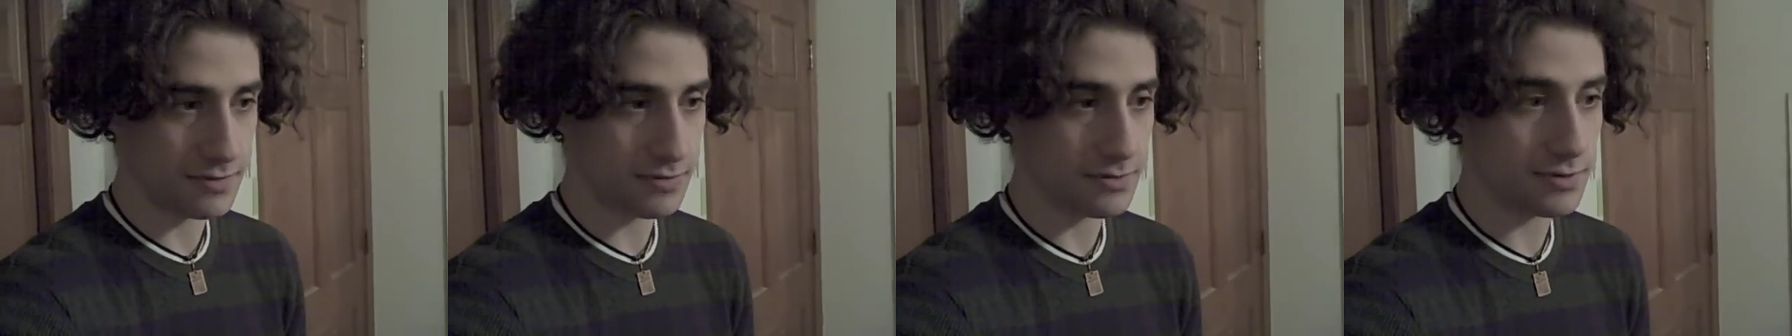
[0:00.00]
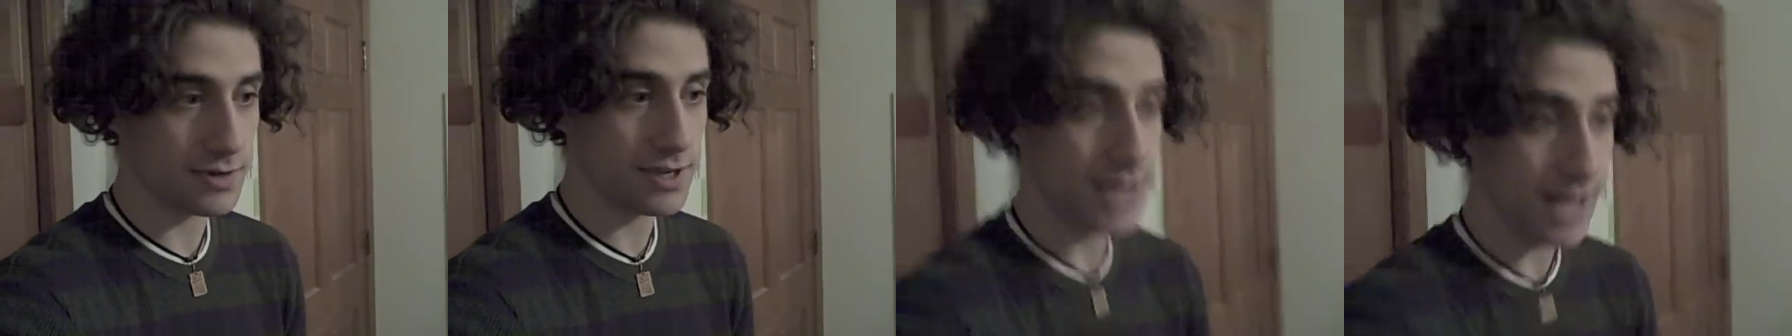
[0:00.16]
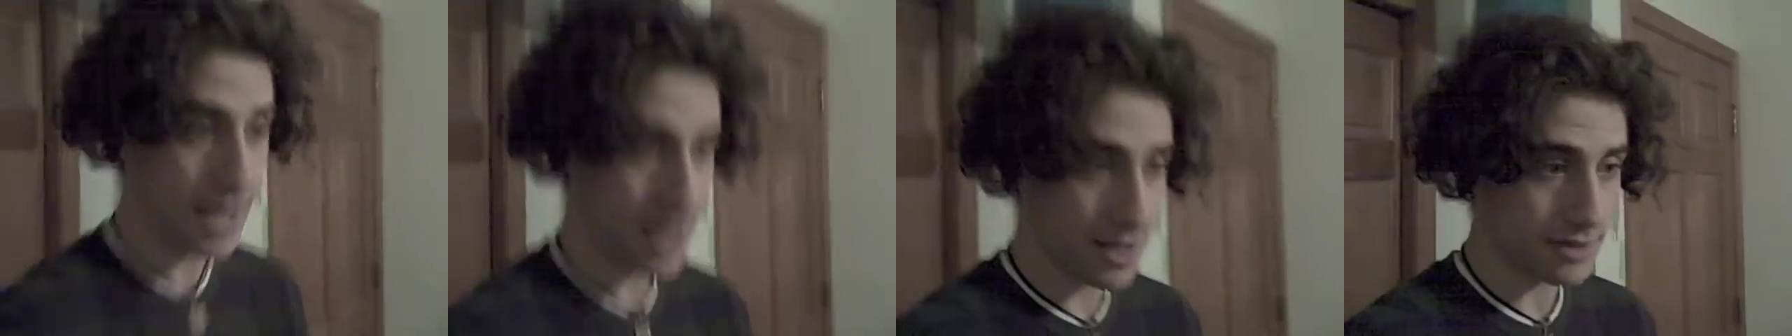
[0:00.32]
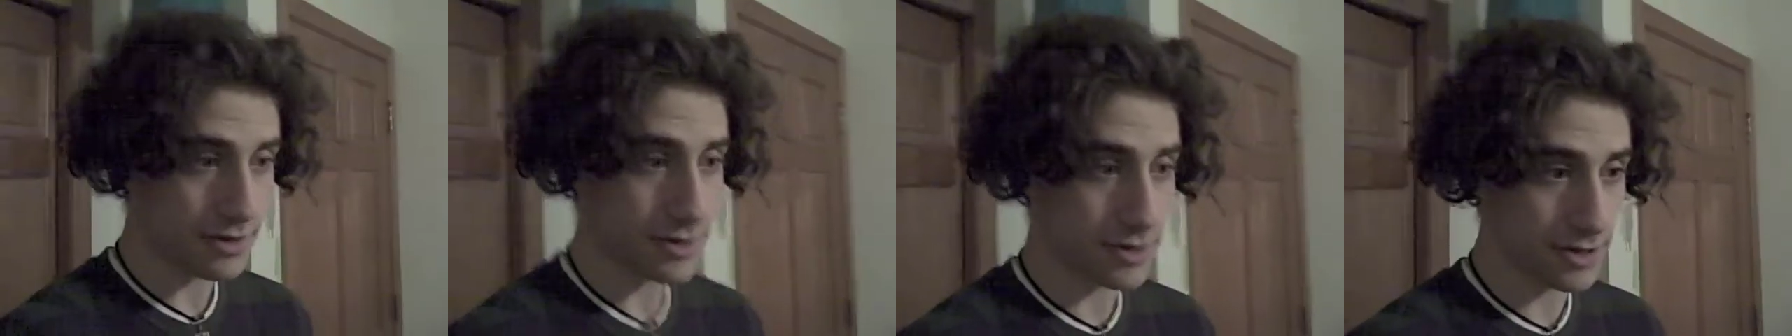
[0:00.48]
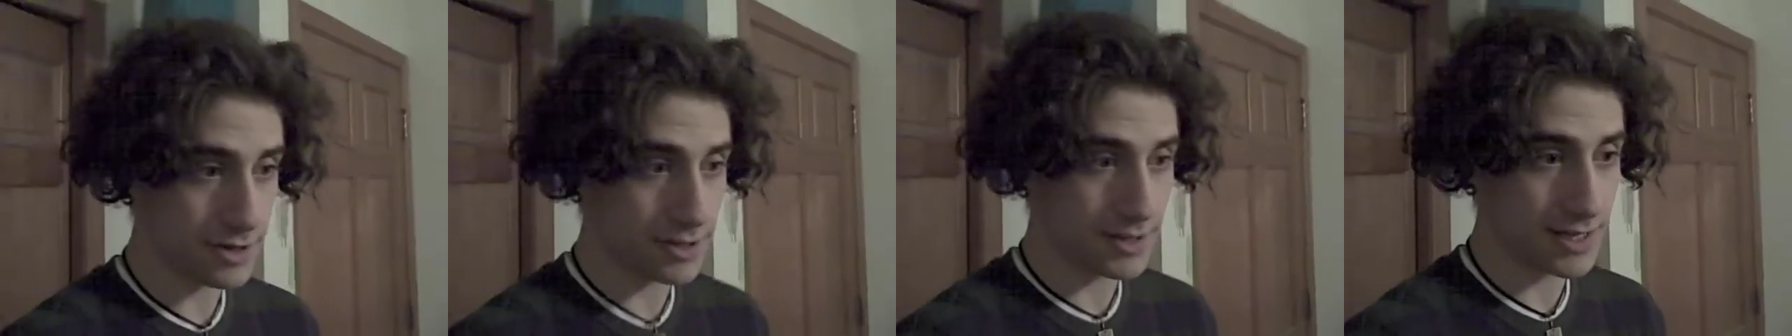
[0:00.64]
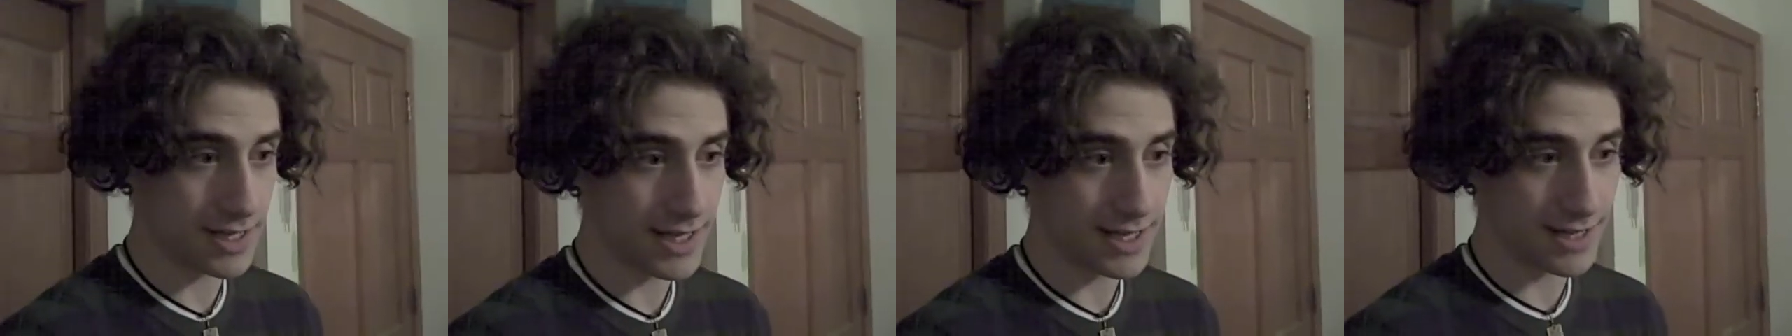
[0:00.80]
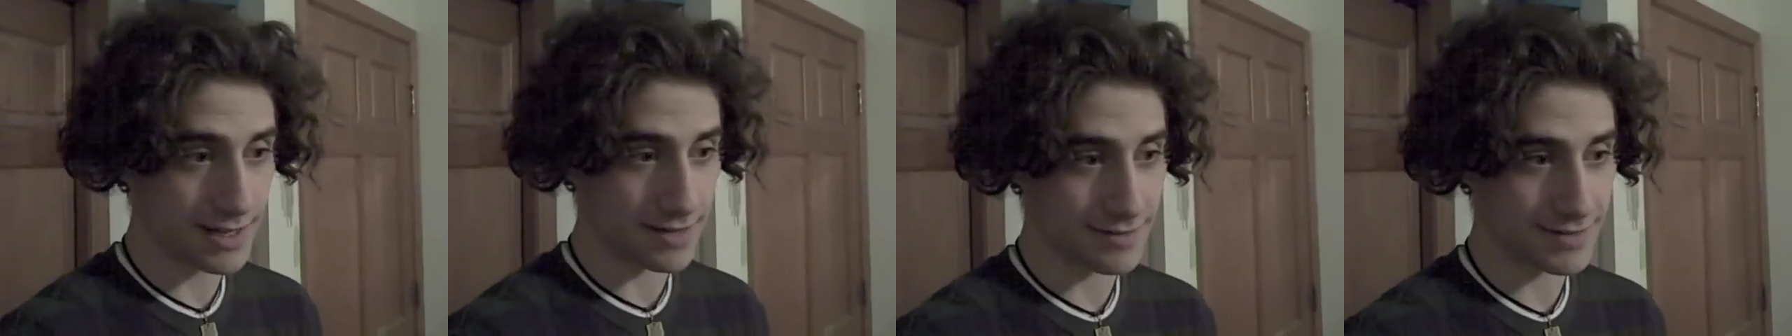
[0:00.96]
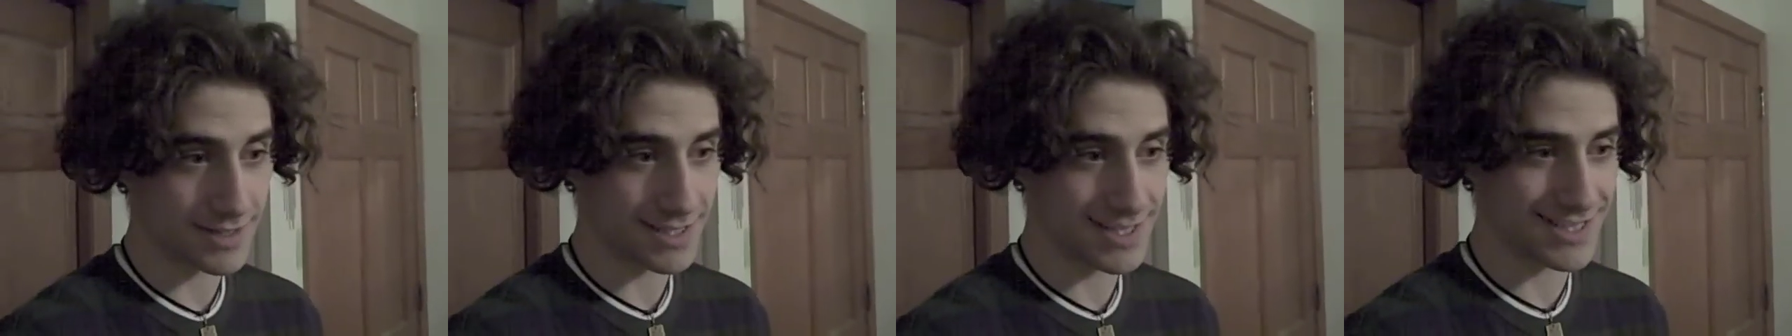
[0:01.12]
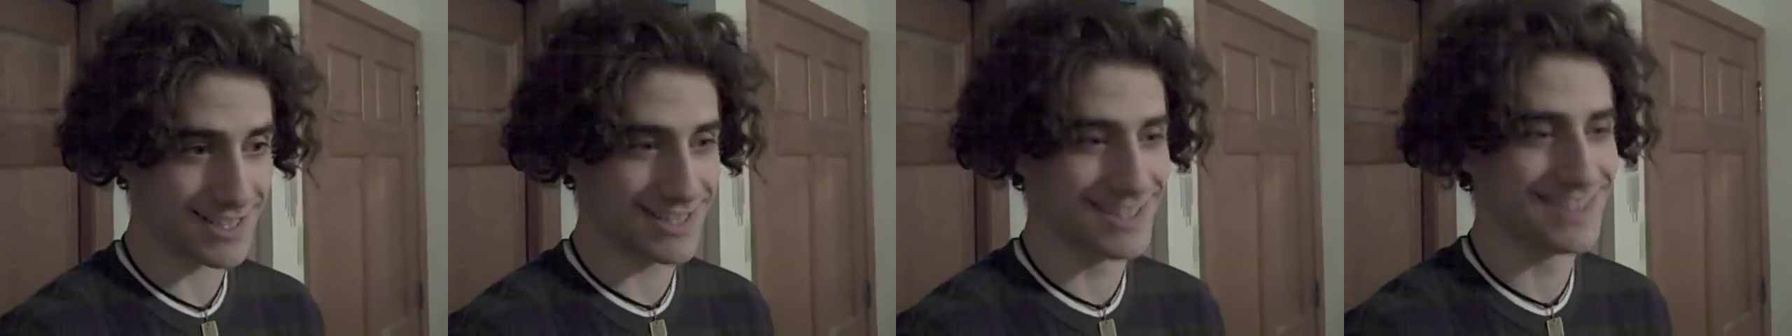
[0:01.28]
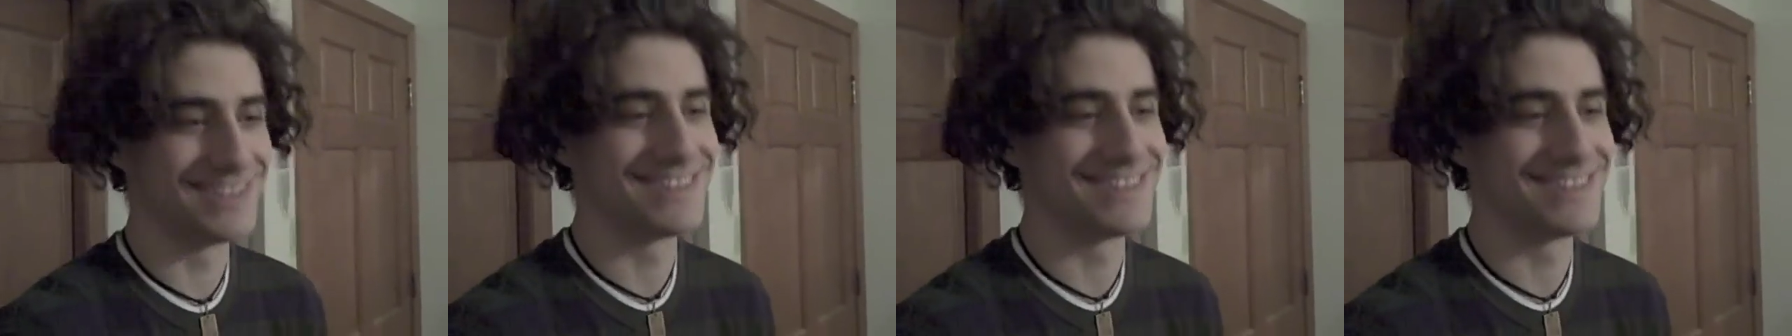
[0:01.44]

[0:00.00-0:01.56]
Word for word: Well, yeah, they're good gifts.